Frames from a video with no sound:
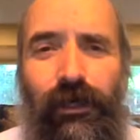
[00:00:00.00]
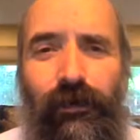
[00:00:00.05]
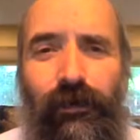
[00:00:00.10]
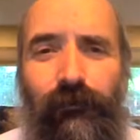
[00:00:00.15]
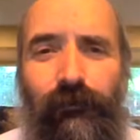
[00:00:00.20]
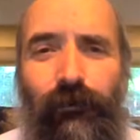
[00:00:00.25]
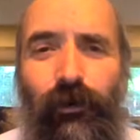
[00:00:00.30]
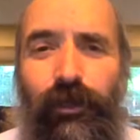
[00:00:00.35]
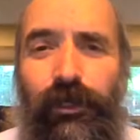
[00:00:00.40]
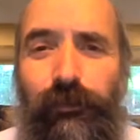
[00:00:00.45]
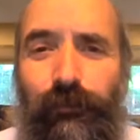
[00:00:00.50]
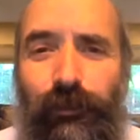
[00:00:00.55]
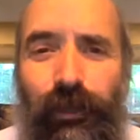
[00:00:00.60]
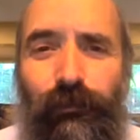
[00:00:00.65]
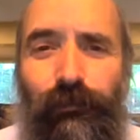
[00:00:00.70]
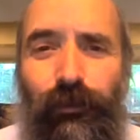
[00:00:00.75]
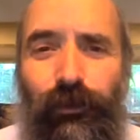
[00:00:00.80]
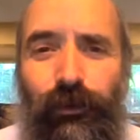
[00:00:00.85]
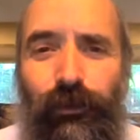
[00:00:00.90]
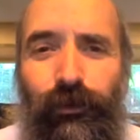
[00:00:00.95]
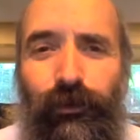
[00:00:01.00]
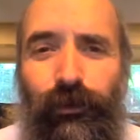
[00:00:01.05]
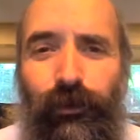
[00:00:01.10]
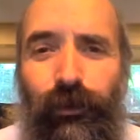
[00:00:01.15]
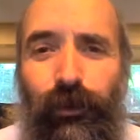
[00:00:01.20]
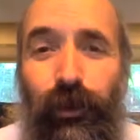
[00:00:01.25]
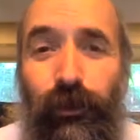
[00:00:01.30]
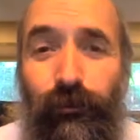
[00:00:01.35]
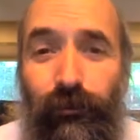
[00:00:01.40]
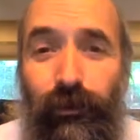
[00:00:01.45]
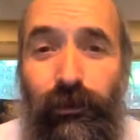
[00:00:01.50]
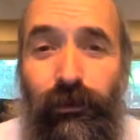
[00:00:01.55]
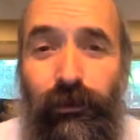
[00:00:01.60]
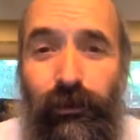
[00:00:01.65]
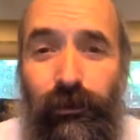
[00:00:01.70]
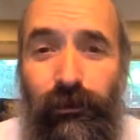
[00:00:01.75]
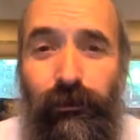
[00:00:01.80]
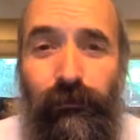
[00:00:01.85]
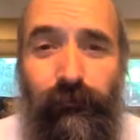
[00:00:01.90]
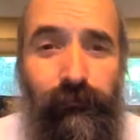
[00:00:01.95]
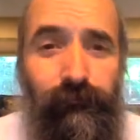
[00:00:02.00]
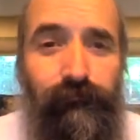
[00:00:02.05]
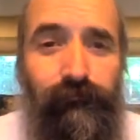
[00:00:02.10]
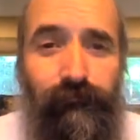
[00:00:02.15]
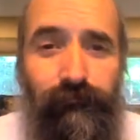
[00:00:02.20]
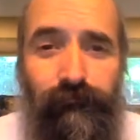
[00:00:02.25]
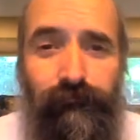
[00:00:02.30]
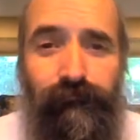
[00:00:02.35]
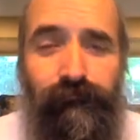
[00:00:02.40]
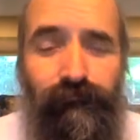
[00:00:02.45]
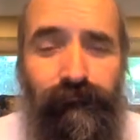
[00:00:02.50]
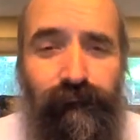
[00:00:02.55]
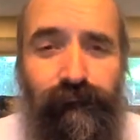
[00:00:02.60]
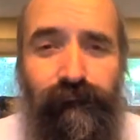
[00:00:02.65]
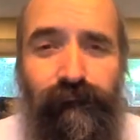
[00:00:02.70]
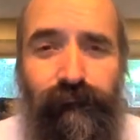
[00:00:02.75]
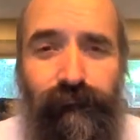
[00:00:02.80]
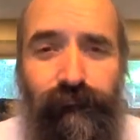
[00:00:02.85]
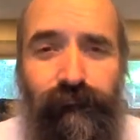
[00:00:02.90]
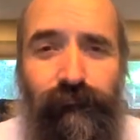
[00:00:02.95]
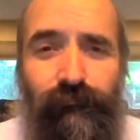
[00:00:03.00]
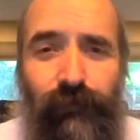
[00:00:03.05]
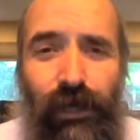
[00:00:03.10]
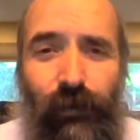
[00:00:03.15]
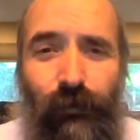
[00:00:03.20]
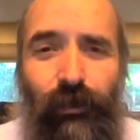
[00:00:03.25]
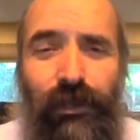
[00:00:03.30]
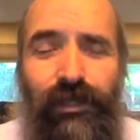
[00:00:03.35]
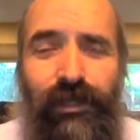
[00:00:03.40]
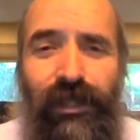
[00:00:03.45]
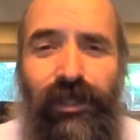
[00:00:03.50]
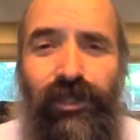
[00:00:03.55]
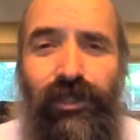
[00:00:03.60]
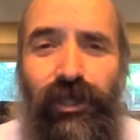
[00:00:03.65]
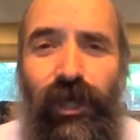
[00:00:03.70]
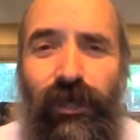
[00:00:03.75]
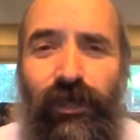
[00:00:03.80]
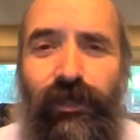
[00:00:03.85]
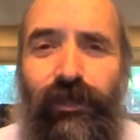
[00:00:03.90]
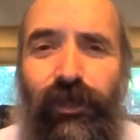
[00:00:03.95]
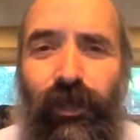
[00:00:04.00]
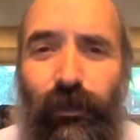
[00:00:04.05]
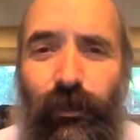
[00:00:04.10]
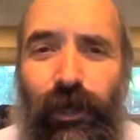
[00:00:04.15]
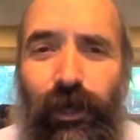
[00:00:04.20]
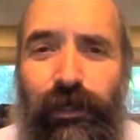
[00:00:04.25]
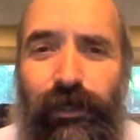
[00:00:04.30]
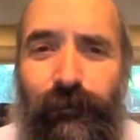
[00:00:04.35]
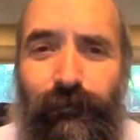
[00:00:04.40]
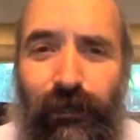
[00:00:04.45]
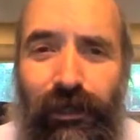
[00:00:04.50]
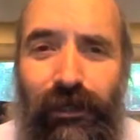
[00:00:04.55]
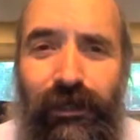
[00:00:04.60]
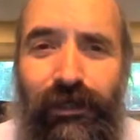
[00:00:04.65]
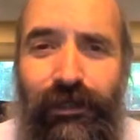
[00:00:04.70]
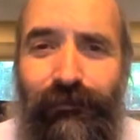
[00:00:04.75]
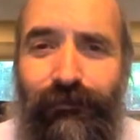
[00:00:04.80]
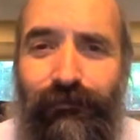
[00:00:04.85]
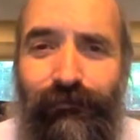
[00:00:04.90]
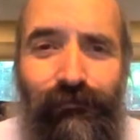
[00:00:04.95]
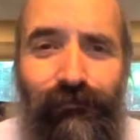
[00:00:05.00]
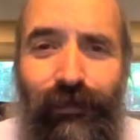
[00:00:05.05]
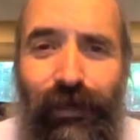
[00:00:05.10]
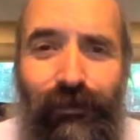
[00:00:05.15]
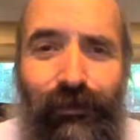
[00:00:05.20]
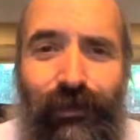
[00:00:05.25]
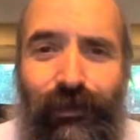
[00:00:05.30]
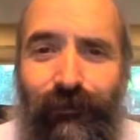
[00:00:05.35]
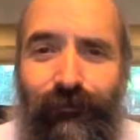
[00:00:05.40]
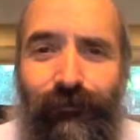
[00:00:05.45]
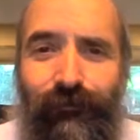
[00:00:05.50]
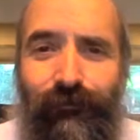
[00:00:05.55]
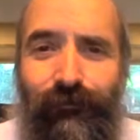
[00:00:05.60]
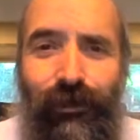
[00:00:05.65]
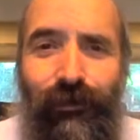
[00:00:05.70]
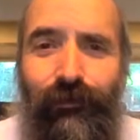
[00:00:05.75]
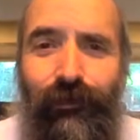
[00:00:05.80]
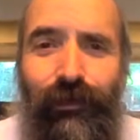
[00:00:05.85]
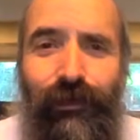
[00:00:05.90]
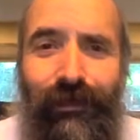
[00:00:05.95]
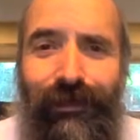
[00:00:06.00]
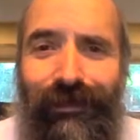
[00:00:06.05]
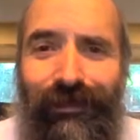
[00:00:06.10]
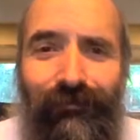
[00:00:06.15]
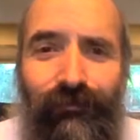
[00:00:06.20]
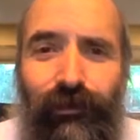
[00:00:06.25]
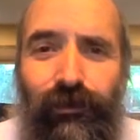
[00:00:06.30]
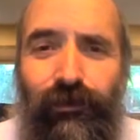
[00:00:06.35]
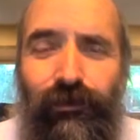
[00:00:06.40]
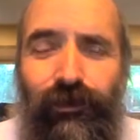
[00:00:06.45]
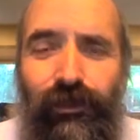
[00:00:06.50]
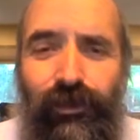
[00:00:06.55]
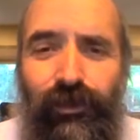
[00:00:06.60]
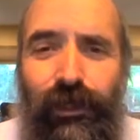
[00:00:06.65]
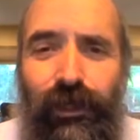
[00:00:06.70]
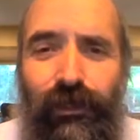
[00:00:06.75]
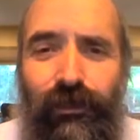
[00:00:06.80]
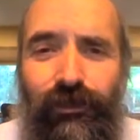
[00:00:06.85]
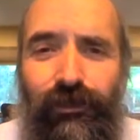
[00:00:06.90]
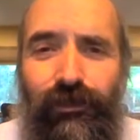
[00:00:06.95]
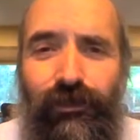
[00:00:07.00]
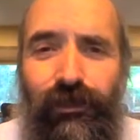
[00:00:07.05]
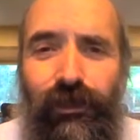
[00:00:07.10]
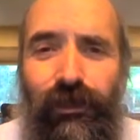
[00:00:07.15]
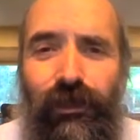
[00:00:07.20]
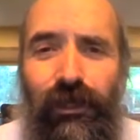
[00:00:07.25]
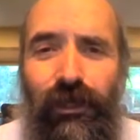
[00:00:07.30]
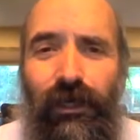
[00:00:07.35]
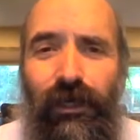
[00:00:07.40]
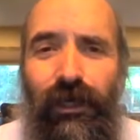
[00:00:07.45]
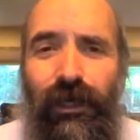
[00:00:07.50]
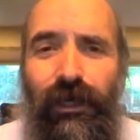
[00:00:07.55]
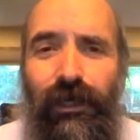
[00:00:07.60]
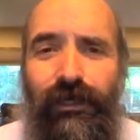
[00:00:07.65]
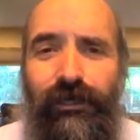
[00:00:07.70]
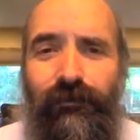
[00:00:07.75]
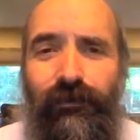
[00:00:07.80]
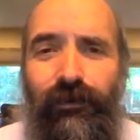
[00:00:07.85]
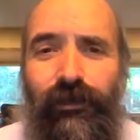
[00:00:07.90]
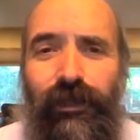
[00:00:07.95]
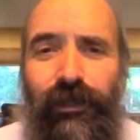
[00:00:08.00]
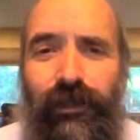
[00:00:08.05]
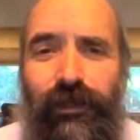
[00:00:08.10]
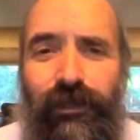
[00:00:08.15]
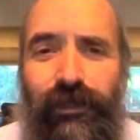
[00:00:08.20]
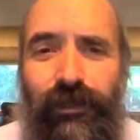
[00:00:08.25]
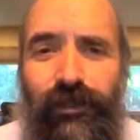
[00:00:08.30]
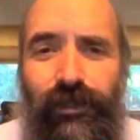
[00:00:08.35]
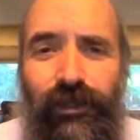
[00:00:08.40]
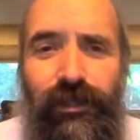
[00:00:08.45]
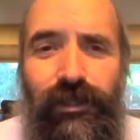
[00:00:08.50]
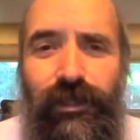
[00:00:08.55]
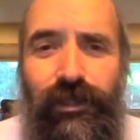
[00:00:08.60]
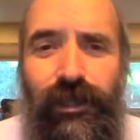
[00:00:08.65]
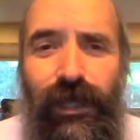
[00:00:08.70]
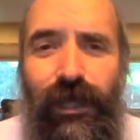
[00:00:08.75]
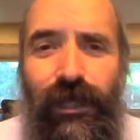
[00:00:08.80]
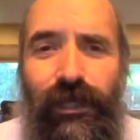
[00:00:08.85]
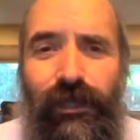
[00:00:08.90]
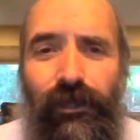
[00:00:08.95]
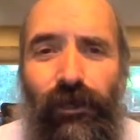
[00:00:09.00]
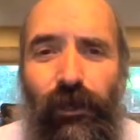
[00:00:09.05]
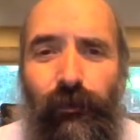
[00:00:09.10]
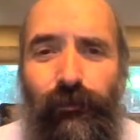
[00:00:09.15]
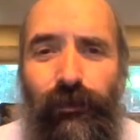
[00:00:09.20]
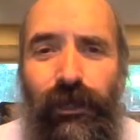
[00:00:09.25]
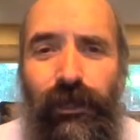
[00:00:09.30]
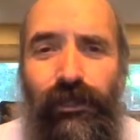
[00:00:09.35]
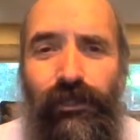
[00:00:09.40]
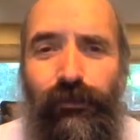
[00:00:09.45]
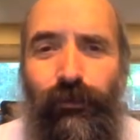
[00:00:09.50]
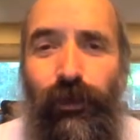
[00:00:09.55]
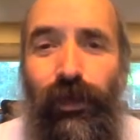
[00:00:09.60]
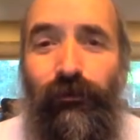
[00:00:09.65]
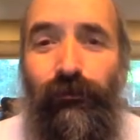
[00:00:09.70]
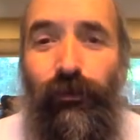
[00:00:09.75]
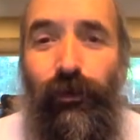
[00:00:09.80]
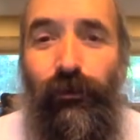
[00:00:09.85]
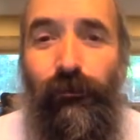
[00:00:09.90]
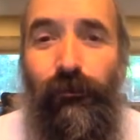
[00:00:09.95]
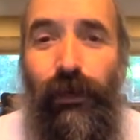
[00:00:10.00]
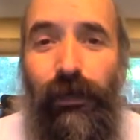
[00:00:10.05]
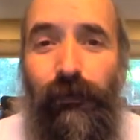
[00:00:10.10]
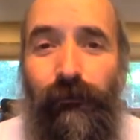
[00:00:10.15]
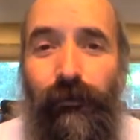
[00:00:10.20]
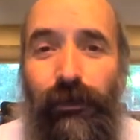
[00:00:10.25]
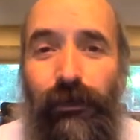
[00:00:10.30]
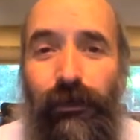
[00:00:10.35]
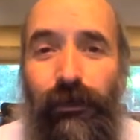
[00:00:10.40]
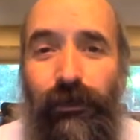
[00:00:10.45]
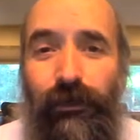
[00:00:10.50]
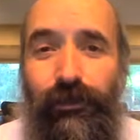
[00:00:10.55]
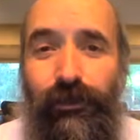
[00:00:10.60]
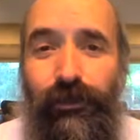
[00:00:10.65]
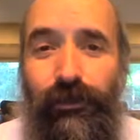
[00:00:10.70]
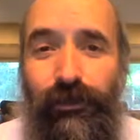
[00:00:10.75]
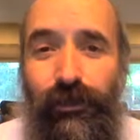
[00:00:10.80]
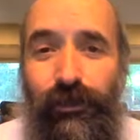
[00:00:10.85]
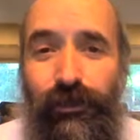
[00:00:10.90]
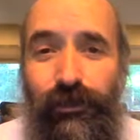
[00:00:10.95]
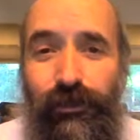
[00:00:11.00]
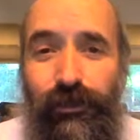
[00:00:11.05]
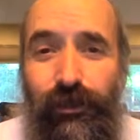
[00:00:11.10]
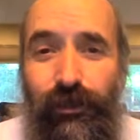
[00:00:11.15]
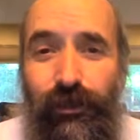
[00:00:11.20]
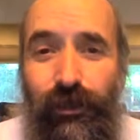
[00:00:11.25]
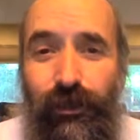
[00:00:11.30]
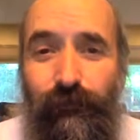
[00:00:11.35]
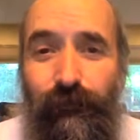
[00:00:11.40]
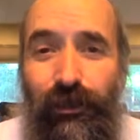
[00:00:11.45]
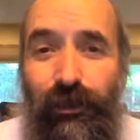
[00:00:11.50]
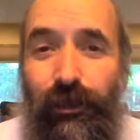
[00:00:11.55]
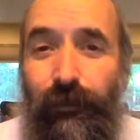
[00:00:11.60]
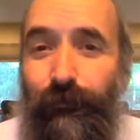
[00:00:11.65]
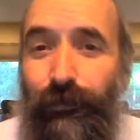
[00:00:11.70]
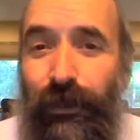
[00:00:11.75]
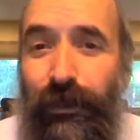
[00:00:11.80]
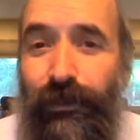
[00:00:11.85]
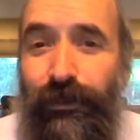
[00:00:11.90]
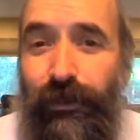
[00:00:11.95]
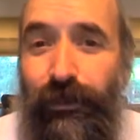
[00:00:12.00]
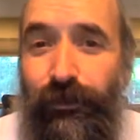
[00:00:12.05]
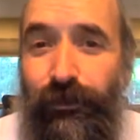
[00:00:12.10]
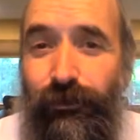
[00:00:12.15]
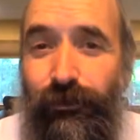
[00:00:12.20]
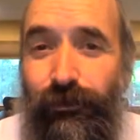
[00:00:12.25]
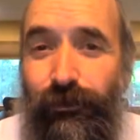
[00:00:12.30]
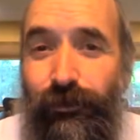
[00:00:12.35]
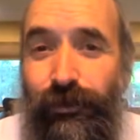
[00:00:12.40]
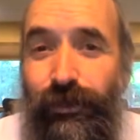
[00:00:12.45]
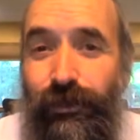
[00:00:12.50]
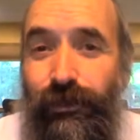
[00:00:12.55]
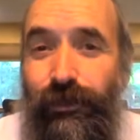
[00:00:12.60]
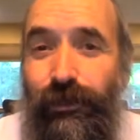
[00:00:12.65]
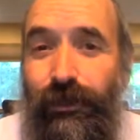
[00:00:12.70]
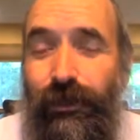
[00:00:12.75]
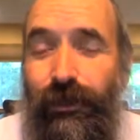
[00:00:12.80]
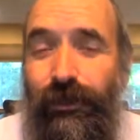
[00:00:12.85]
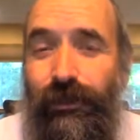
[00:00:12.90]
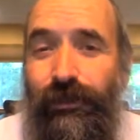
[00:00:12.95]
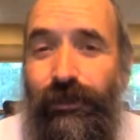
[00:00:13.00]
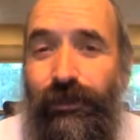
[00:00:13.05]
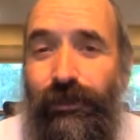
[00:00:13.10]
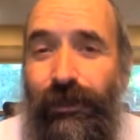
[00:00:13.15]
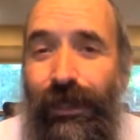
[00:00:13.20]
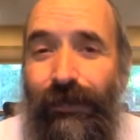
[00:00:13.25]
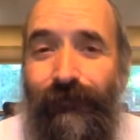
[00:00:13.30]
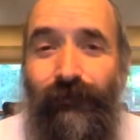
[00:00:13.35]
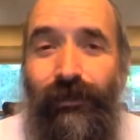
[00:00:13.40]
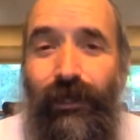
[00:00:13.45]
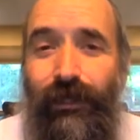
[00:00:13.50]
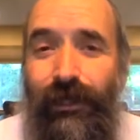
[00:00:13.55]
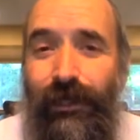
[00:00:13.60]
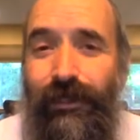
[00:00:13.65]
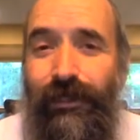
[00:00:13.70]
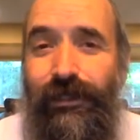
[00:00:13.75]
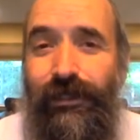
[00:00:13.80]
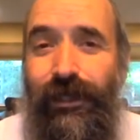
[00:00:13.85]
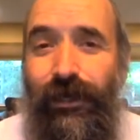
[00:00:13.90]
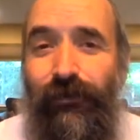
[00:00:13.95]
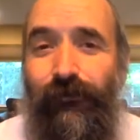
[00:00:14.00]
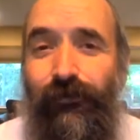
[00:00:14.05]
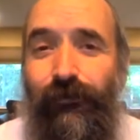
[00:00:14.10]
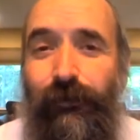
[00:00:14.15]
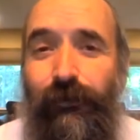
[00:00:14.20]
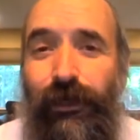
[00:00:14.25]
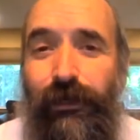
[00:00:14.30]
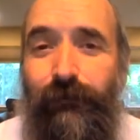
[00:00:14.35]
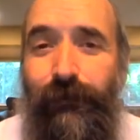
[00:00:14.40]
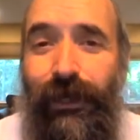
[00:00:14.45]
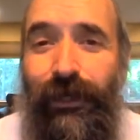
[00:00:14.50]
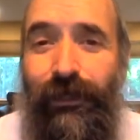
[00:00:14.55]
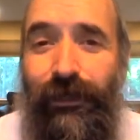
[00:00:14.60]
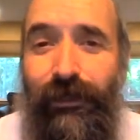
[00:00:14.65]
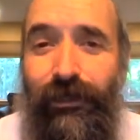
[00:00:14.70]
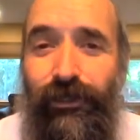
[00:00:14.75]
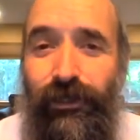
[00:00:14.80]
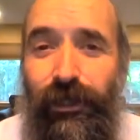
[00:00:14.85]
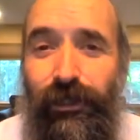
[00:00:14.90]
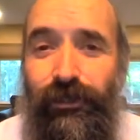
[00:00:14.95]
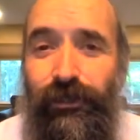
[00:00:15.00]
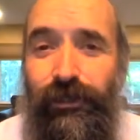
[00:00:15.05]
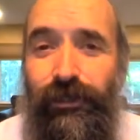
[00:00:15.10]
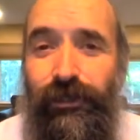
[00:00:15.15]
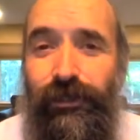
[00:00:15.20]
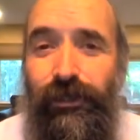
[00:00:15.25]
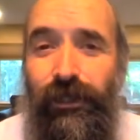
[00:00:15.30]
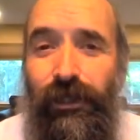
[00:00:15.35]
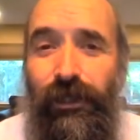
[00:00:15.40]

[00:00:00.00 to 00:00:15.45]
most people are really, I wouldn't say stuck in their ways, but it's very difficult to change. And it's very easy just to stay in our place, wherever we might be, and to just be complacent or see that it's not really necessary for me to make any changes.